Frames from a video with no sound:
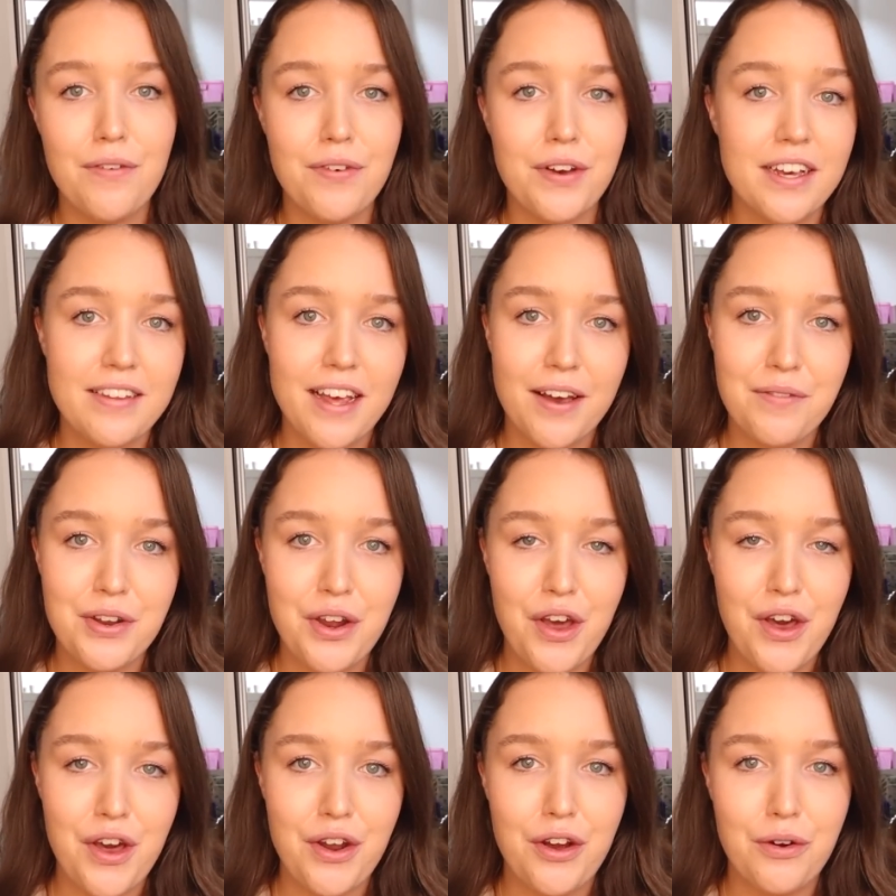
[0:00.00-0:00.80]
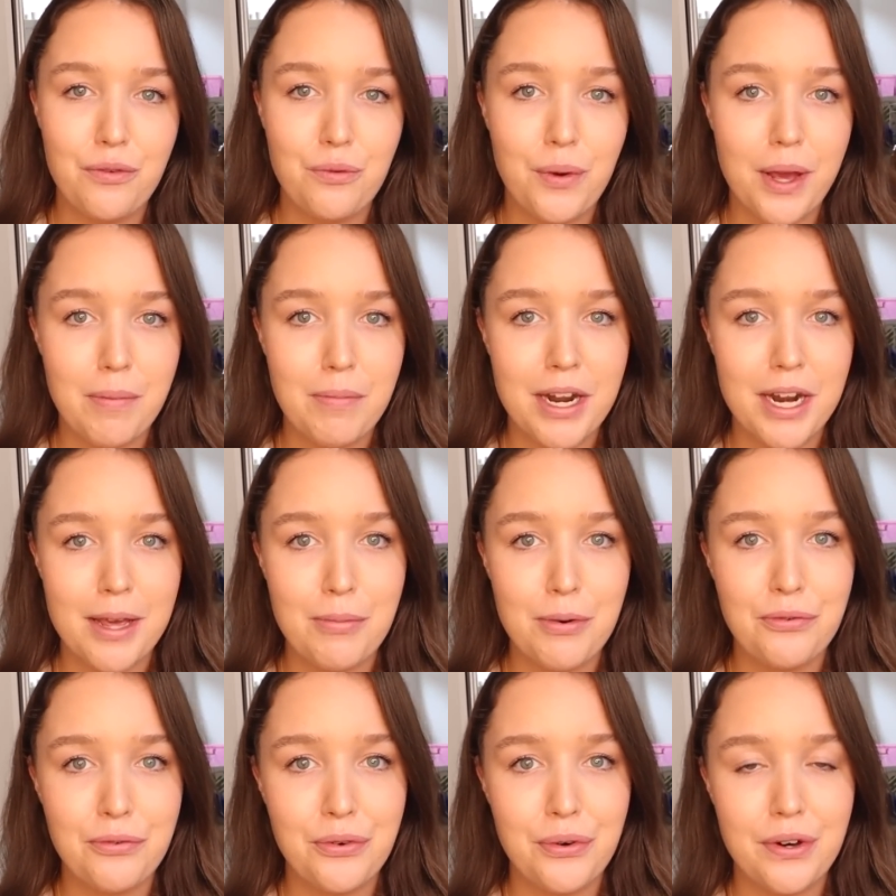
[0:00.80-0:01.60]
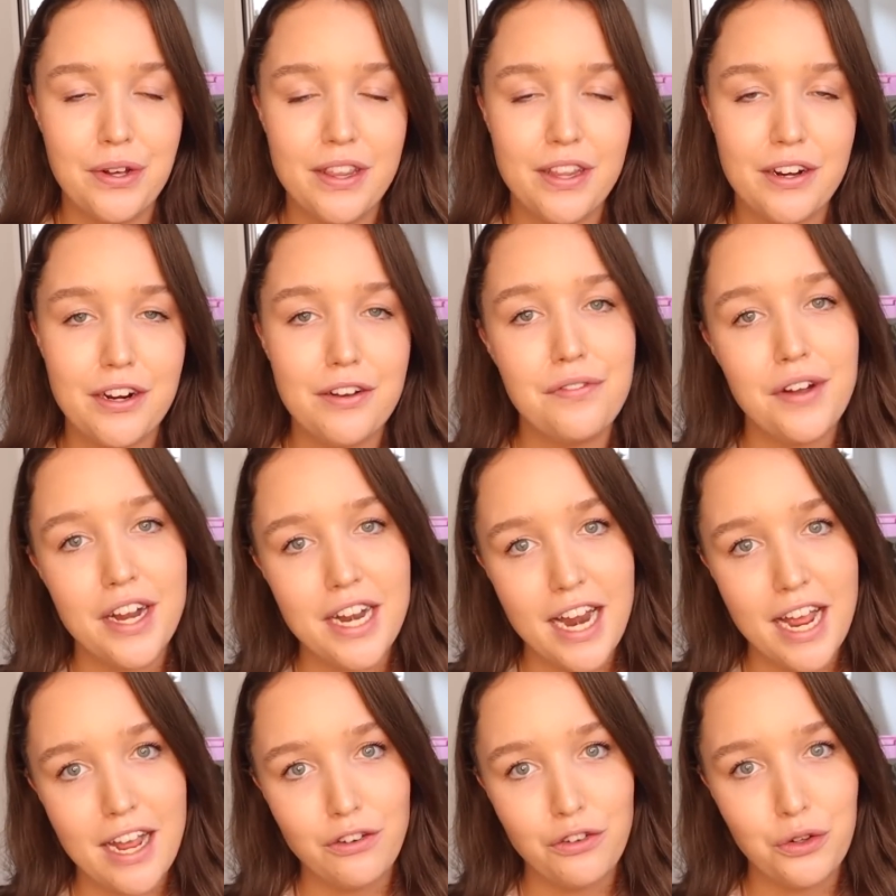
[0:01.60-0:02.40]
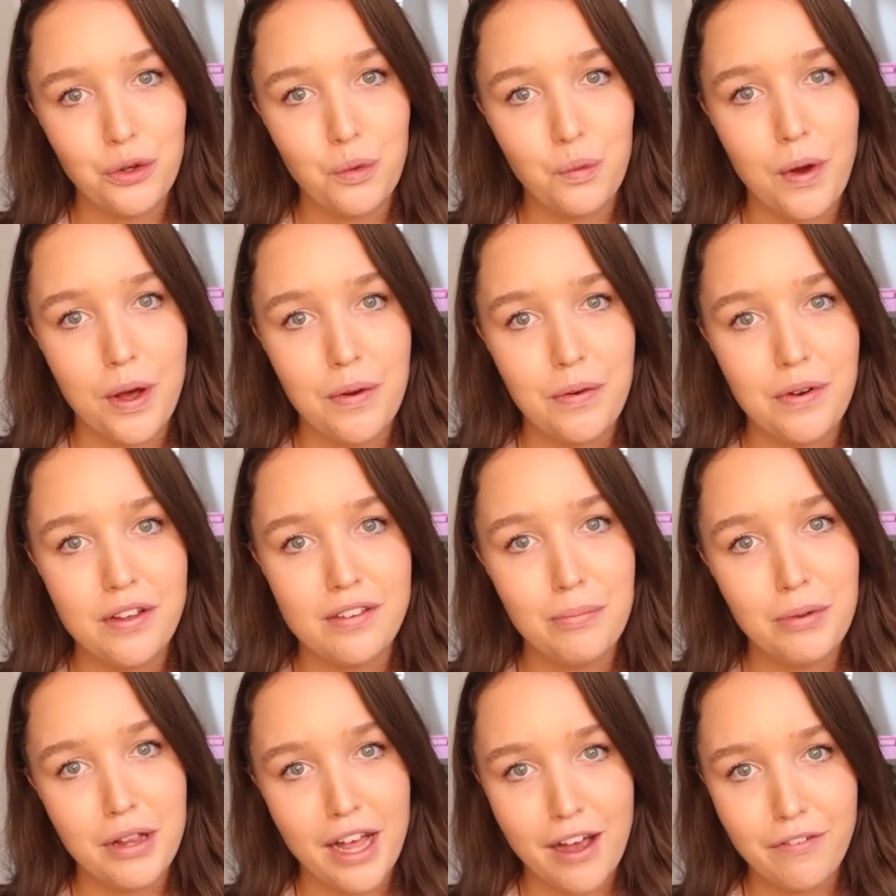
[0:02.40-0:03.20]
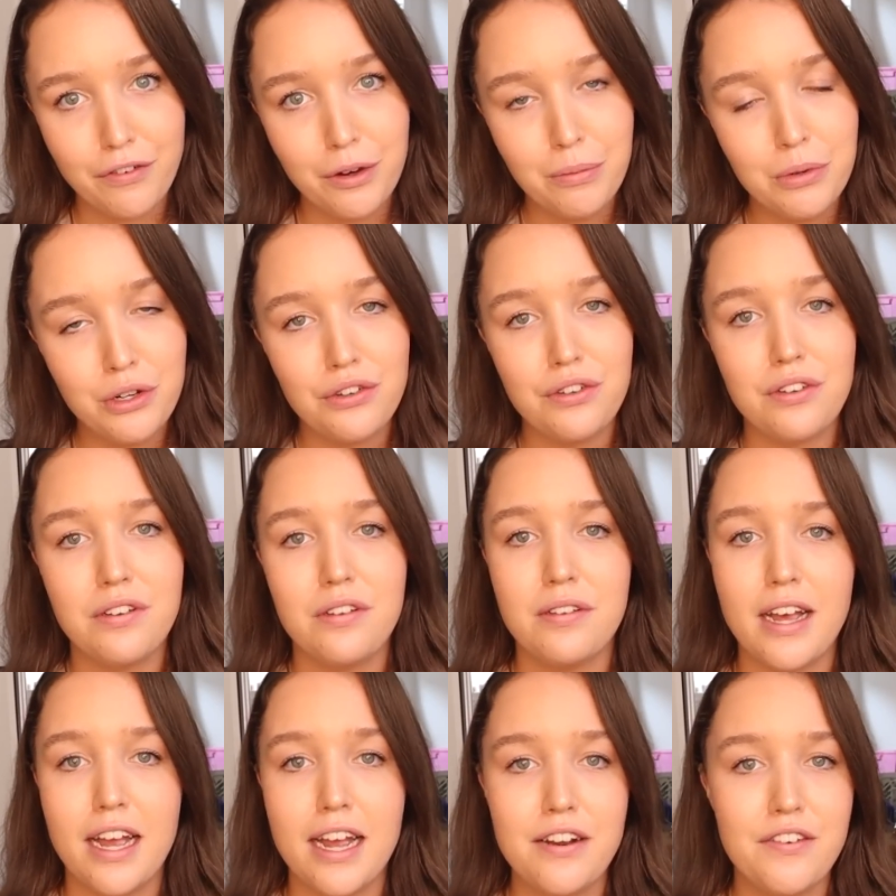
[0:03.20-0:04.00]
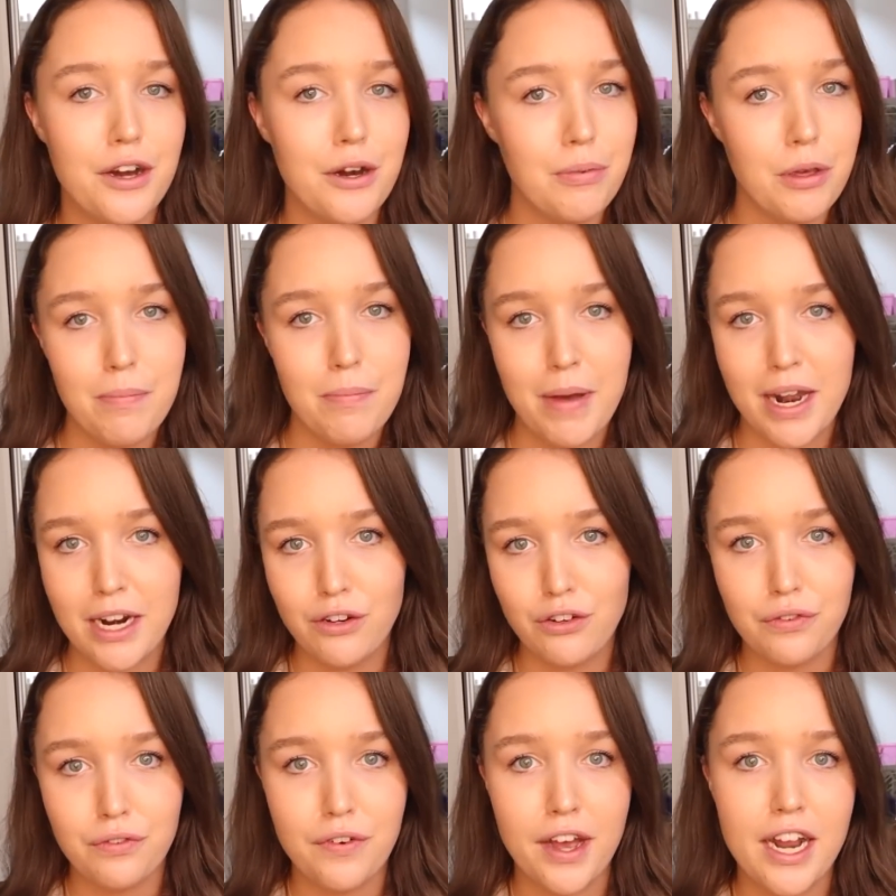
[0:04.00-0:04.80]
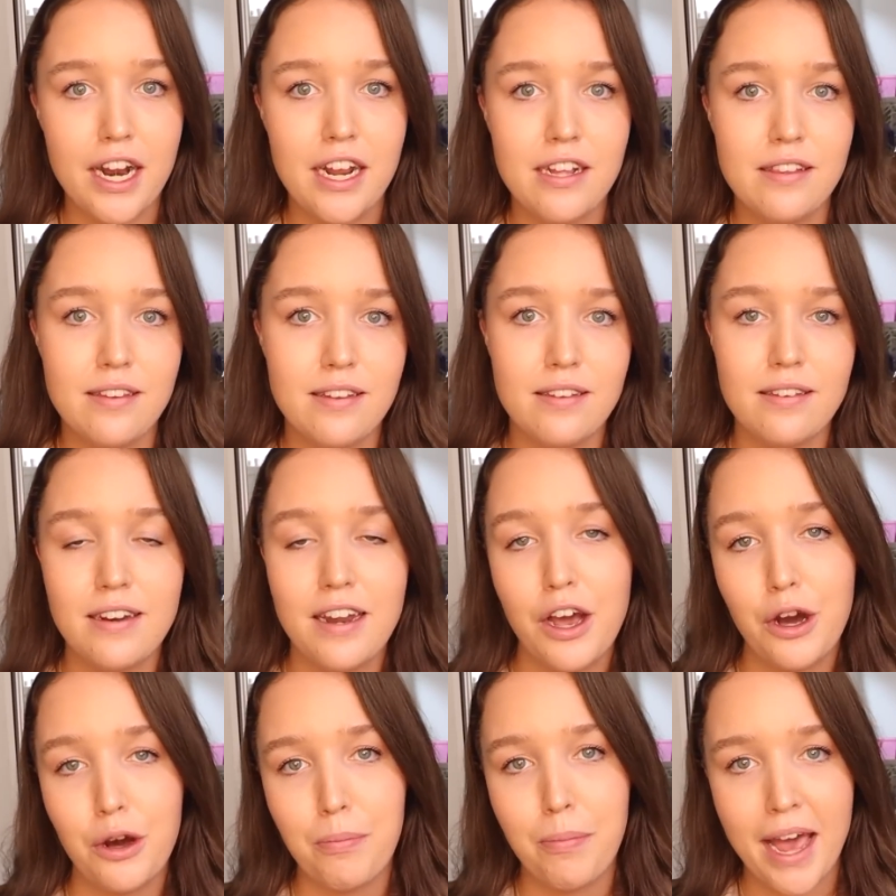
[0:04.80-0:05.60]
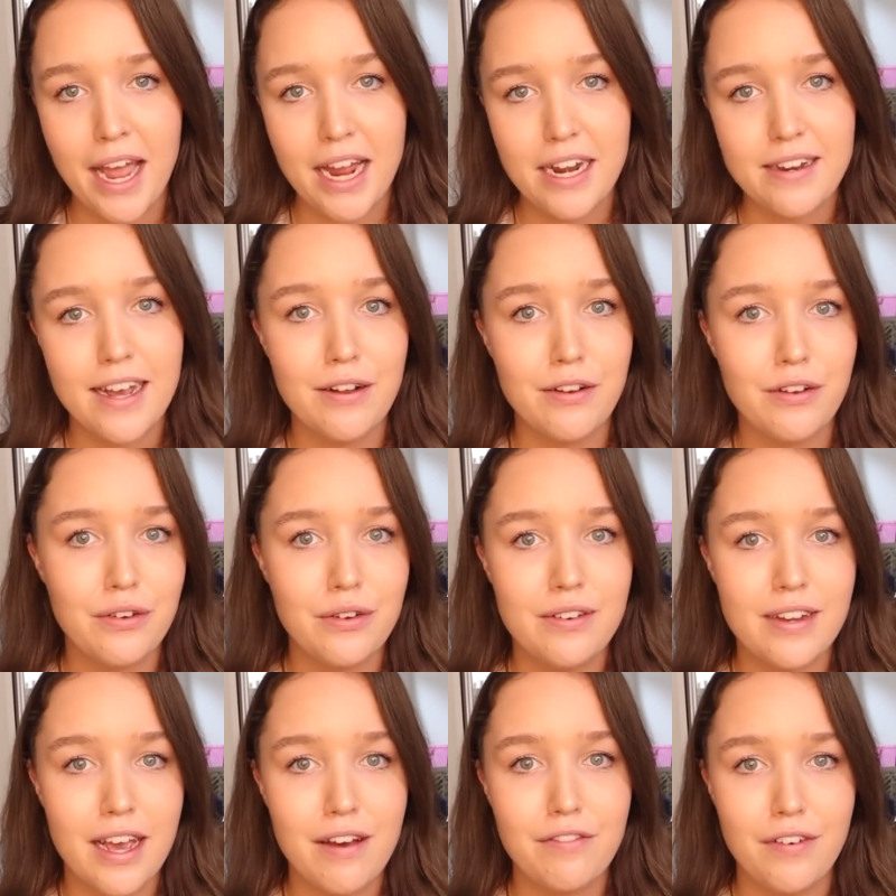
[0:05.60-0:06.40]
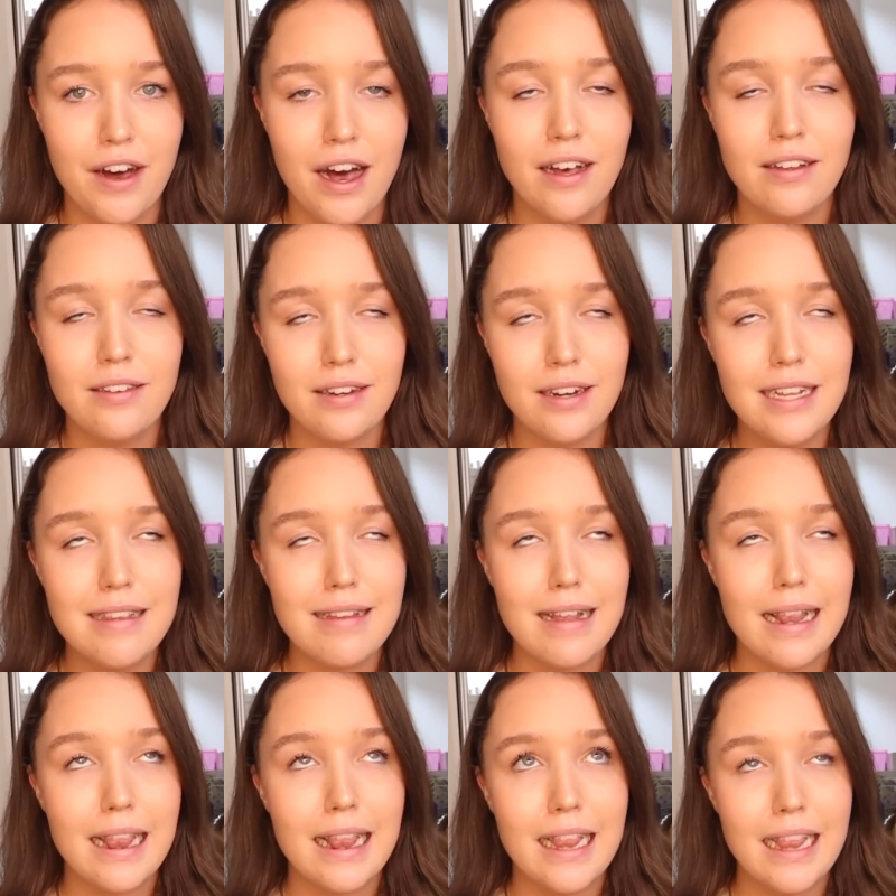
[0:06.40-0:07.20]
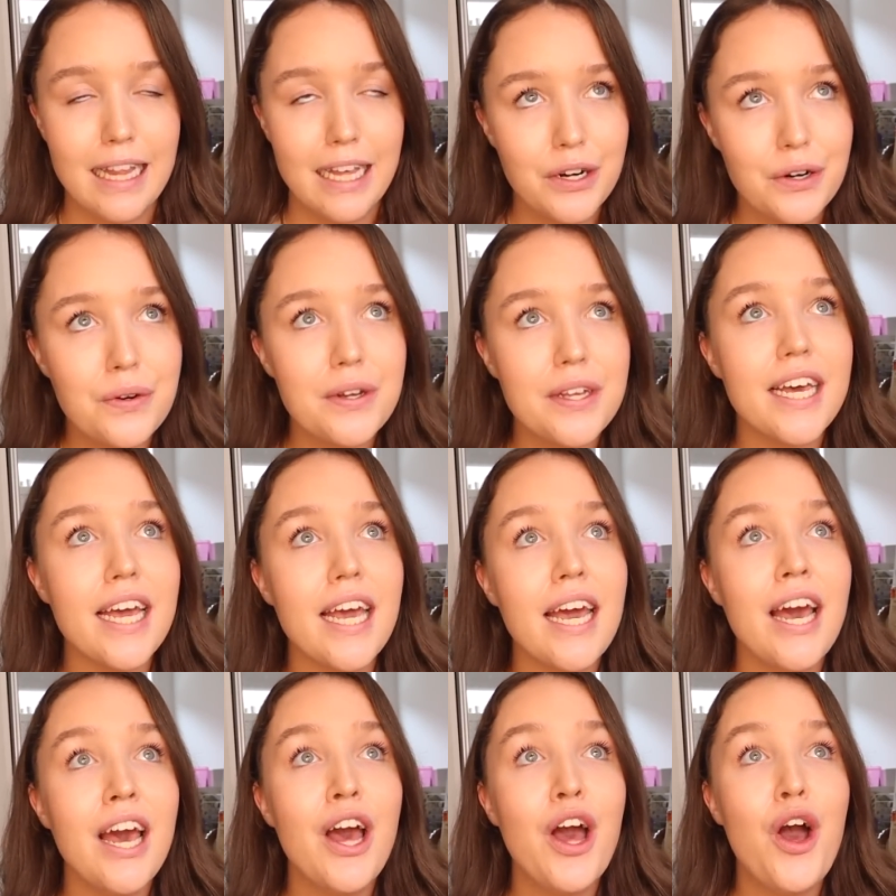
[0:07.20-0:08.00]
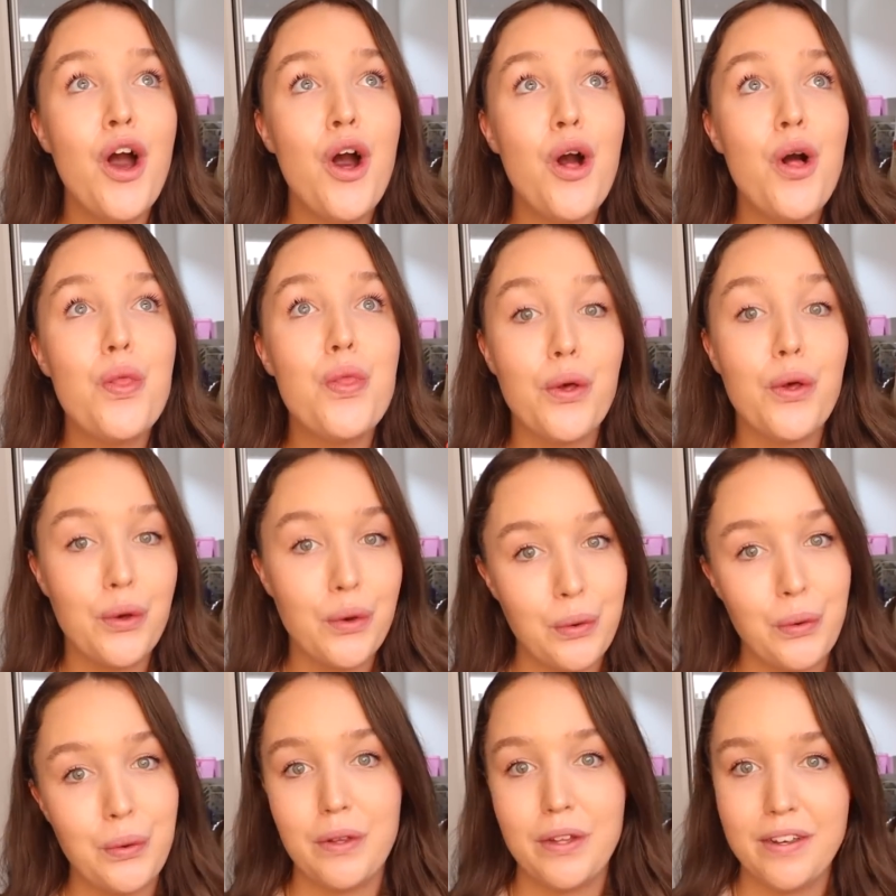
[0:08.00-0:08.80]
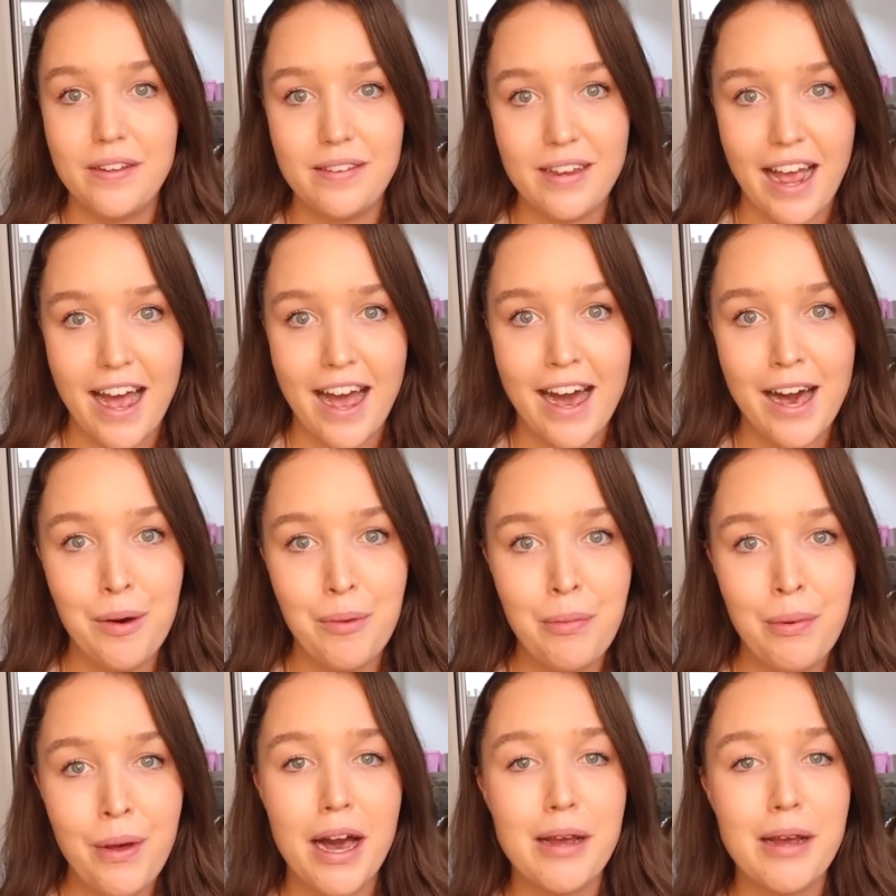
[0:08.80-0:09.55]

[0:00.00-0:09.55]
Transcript: If you guys haven't heard of WeMoney before, they're a financial wellness platform which is designed to help you manage your finances and help pay down your debt faster. It's literally the coolest app.